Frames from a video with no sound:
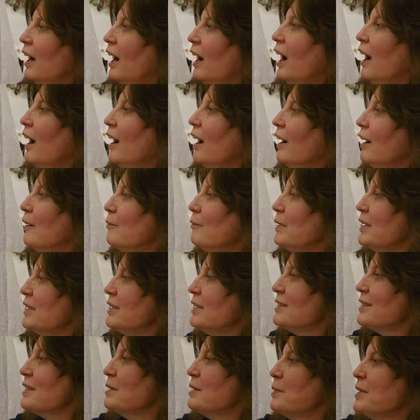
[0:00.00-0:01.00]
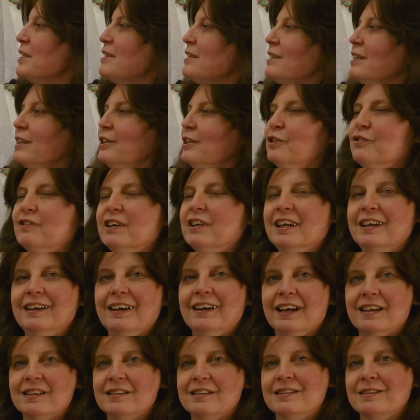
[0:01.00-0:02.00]
And there's going to be scenery
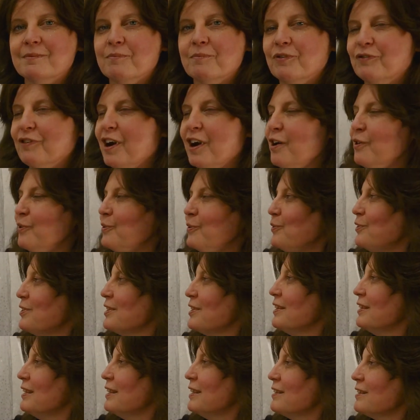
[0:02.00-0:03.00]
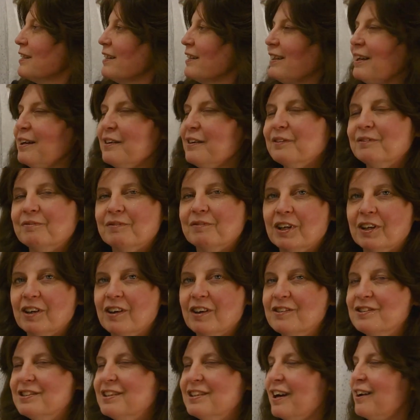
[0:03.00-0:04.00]
and some thrones and things like that, and
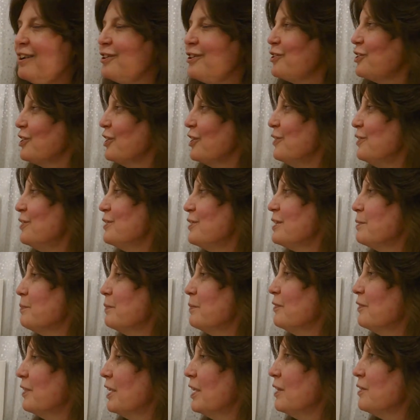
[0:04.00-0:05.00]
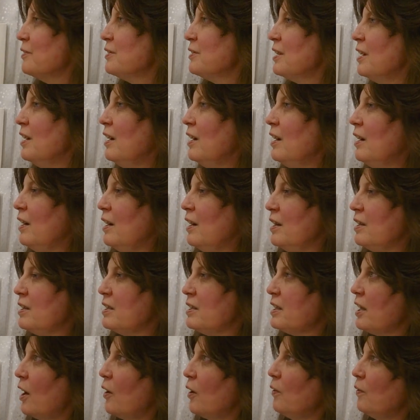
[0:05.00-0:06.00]
I'll show you some of those.
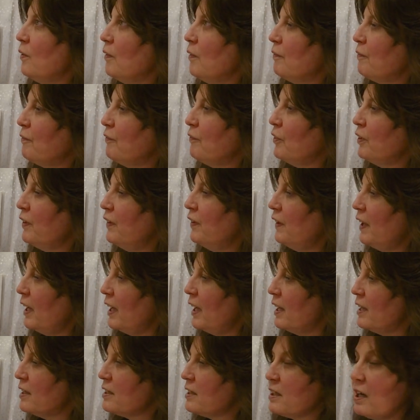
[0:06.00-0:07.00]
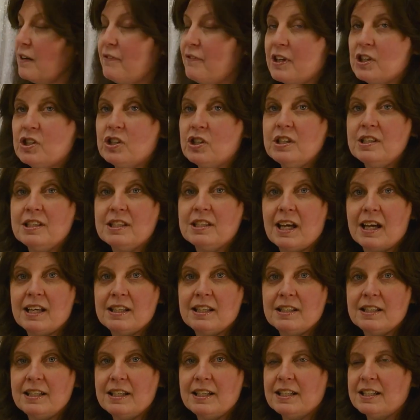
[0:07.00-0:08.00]
So for this, I've actually
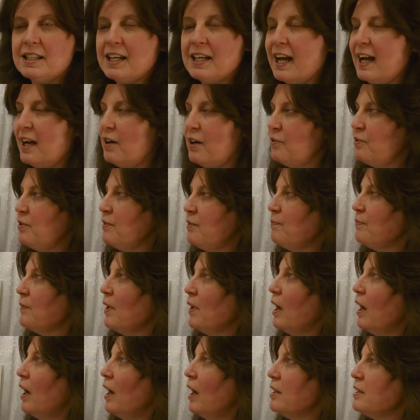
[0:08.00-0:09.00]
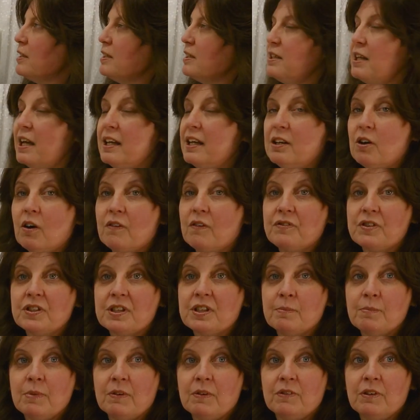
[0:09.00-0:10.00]
sanded it down to take off
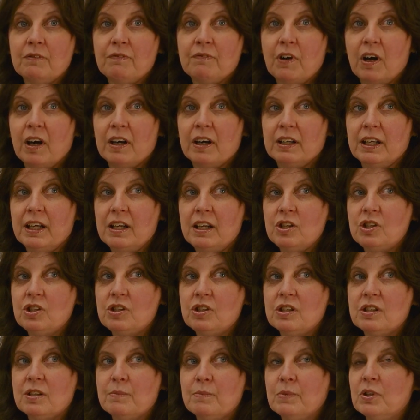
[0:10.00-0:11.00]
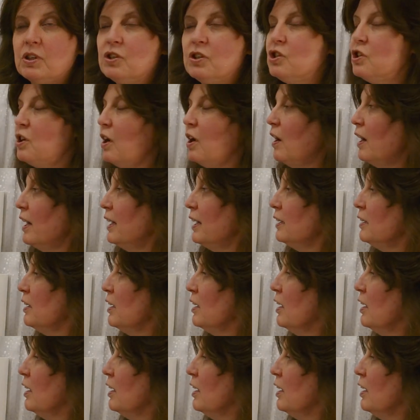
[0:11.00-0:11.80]
some of the varnish, some of the shine.